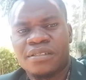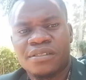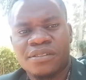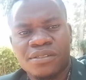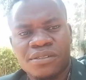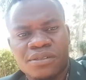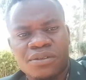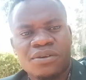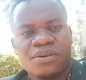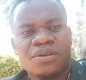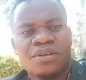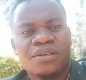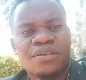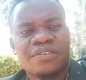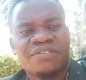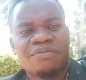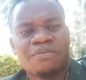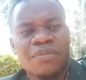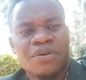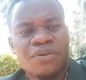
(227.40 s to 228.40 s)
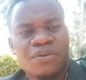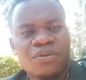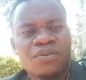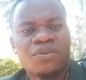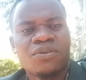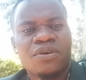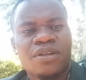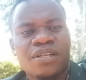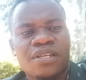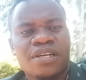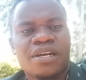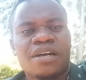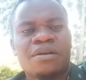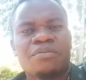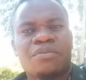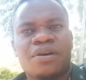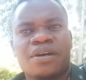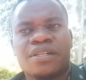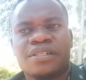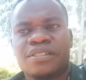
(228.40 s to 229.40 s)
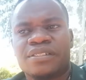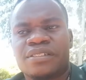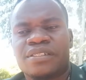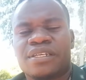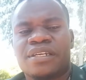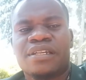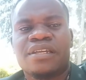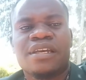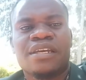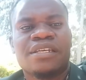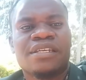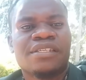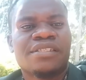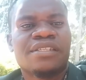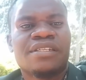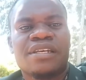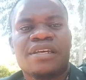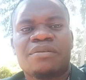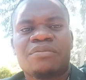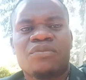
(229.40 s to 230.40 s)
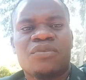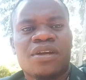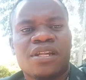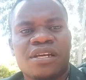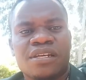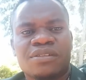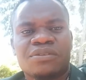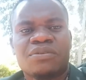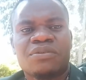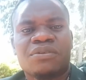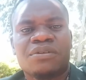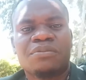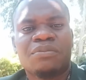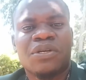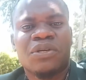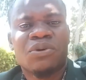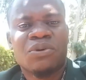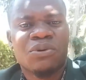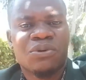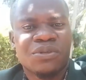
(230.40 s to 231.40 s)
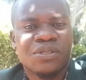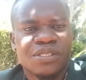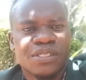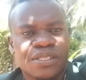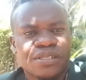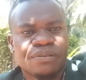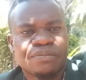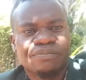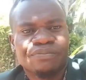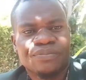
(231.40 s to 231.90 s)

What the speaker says: So if Mayugno will come and clear his name, well and good, because